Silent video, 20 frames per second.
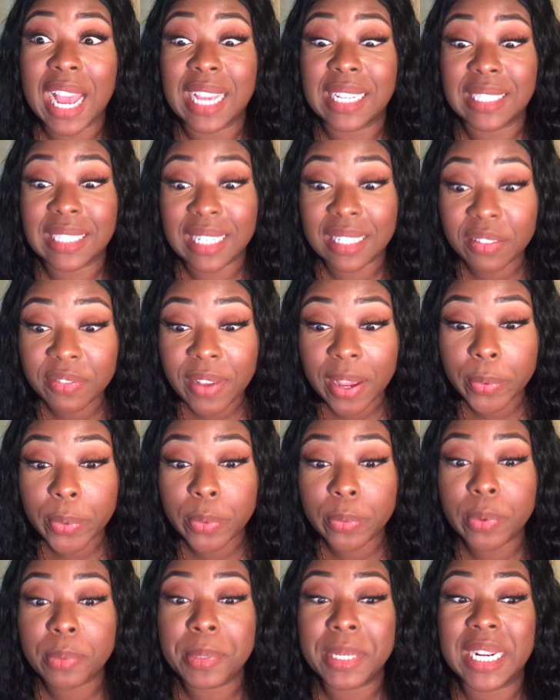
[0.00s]
I identify
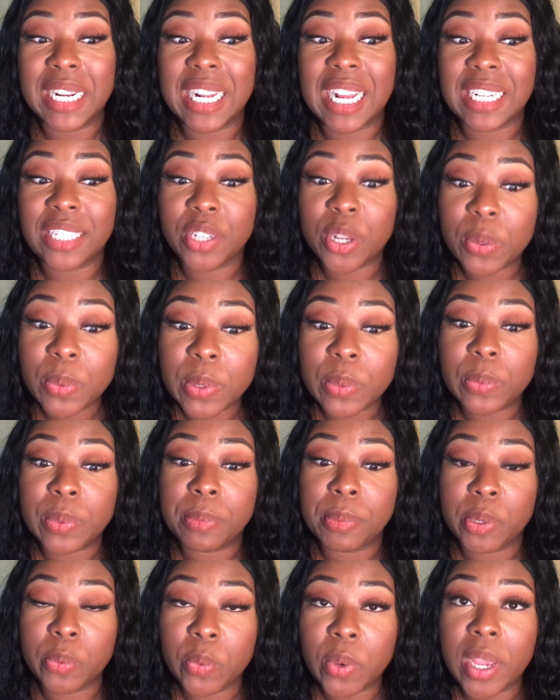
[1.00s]
with women, and I know what
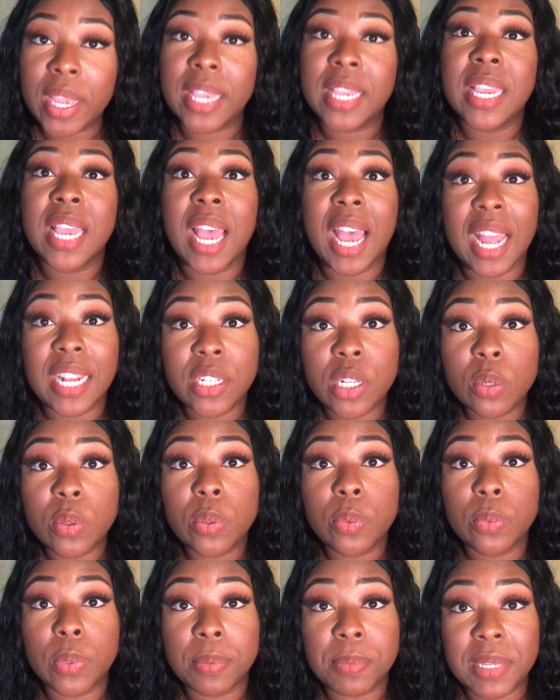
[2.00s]
women want. I know
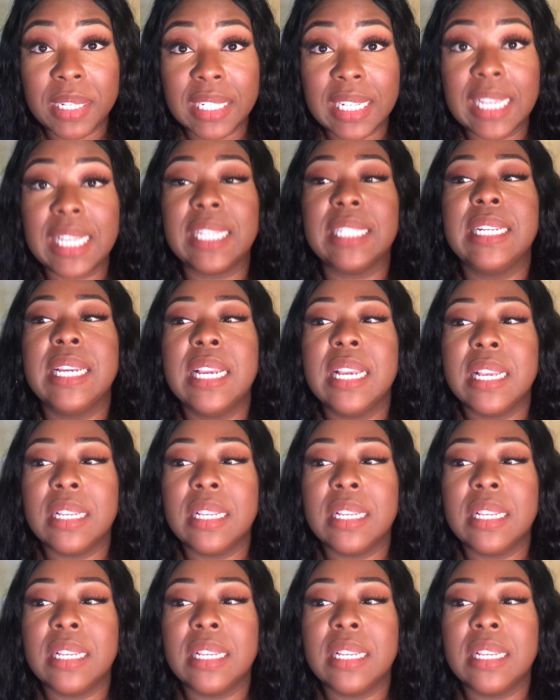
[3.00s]
what women need.